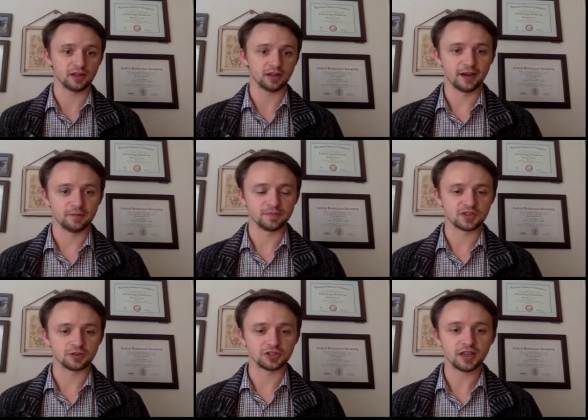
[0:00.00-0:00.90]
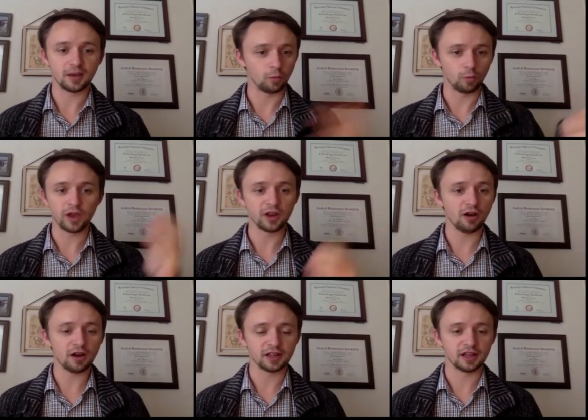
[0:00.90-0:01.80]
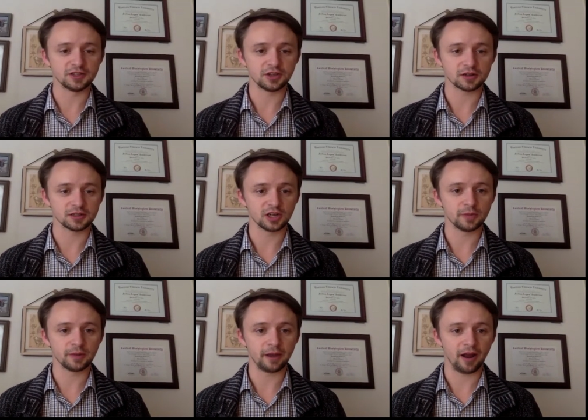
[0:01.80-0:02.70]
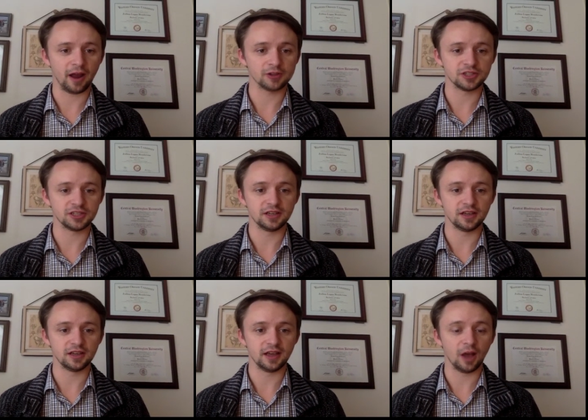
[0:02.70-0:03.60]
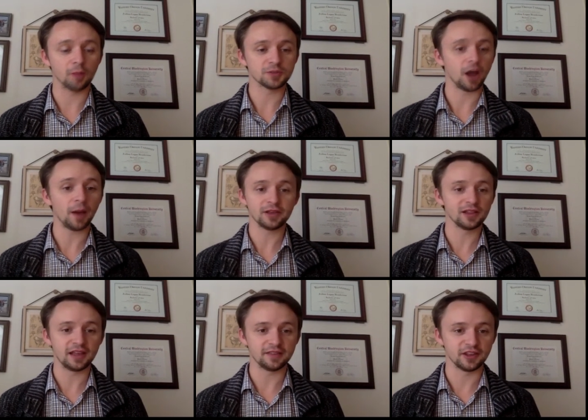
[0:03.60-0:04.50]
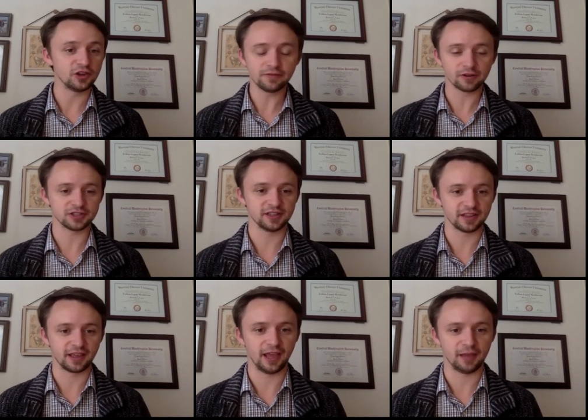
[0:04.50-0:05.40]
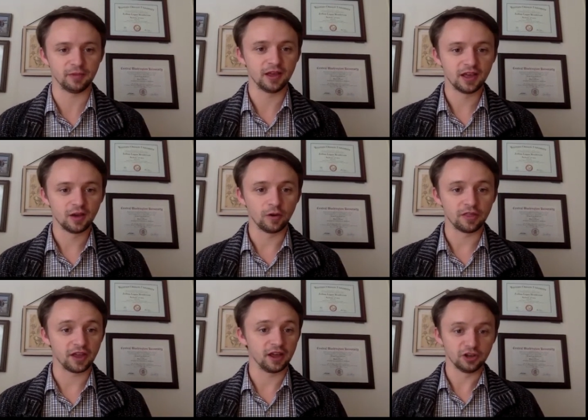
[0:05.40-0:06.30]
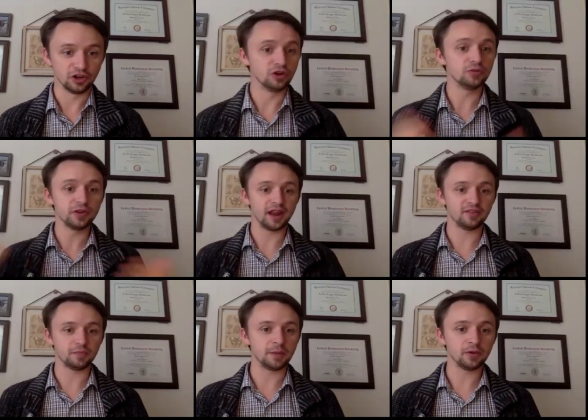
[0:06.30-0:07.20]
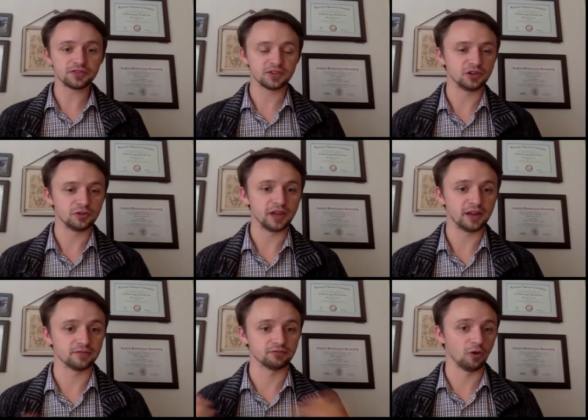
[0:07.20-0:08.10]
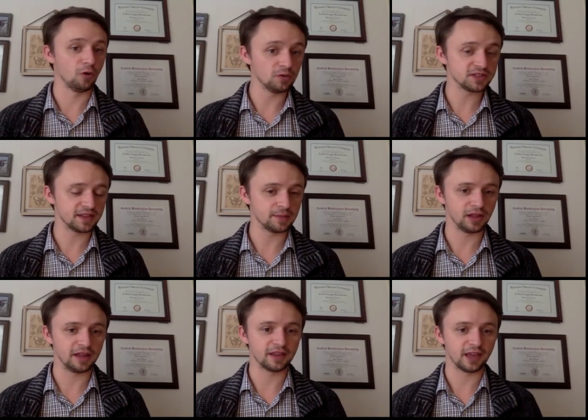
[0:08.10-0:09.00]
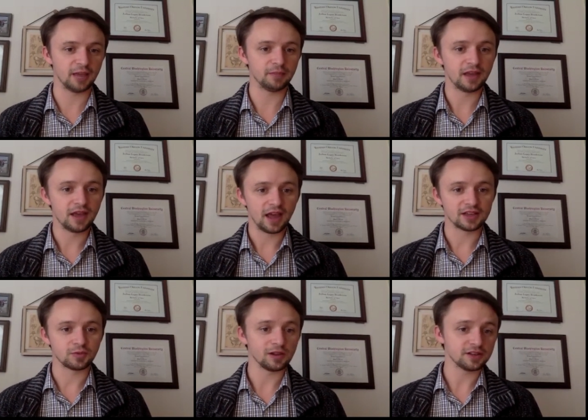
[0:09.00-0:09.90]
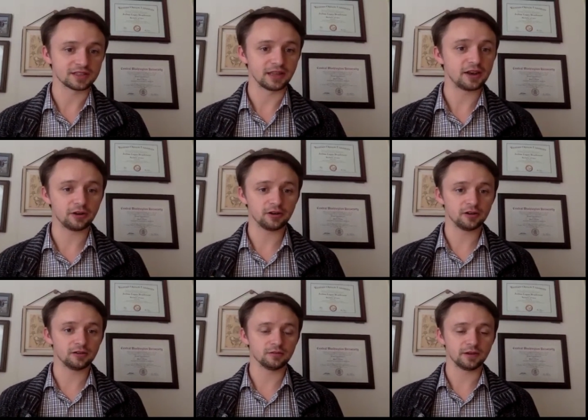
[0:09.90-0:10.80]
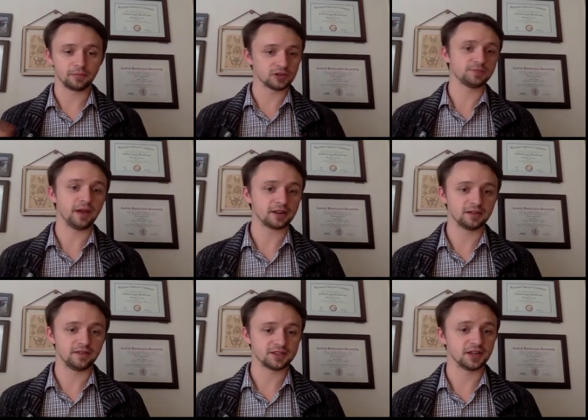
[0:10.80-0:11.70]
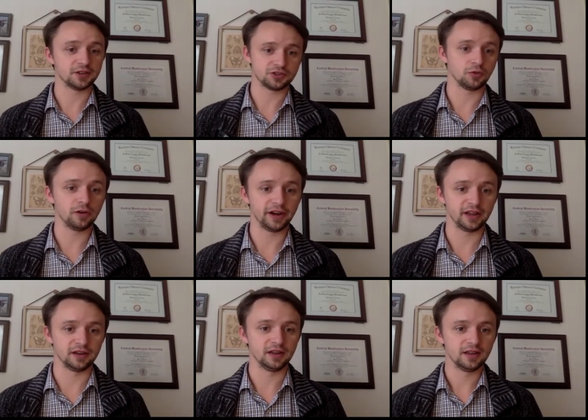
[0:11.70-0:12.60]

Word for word: Um, so she went on and talked a little bit about how she helped populate the new version of the game with new Native peoples and new Native roles that they play in the game, as well as lent her perspective as a historian